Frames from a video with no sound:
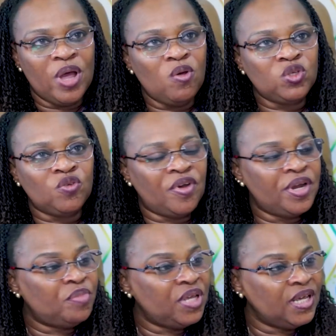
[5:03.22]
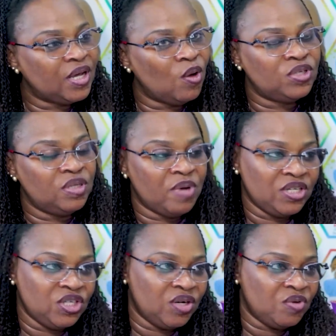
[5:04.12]
We are also very big on
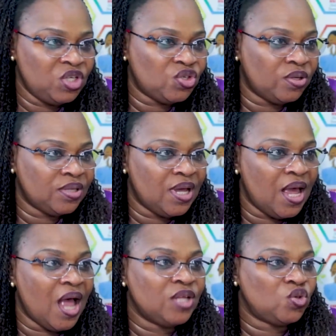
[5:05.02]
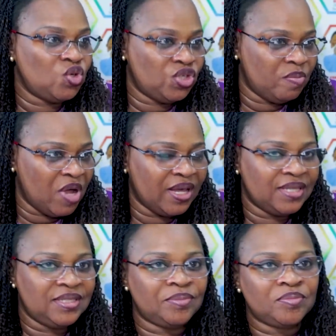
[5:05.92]
demand generation and social
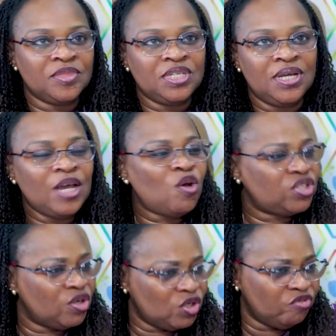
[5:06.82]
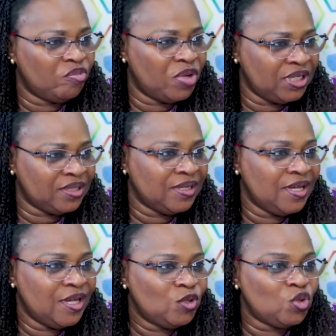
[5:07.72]
marketing. It costs a lot of money
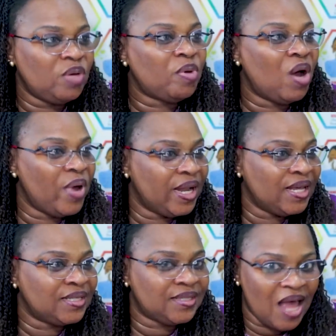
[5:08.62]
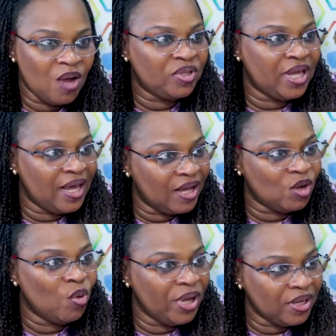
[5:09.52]
to keep awareness out there
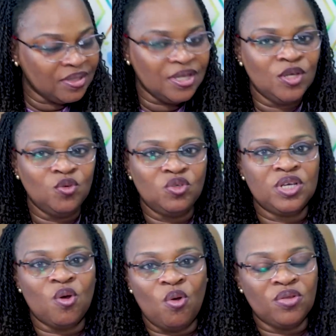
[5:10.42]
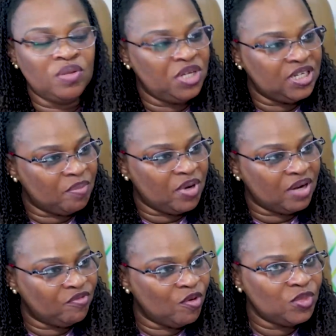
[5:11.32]
going using all the media
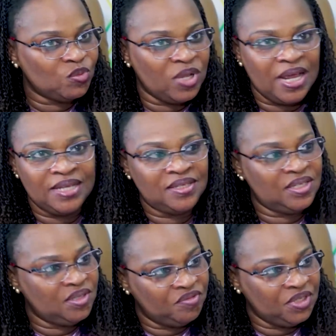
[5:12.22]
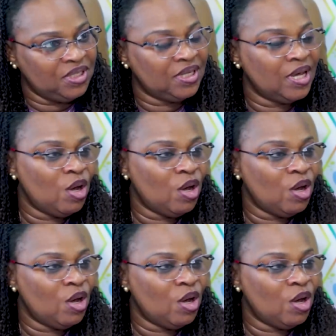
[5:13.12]
platforms, whether it's TV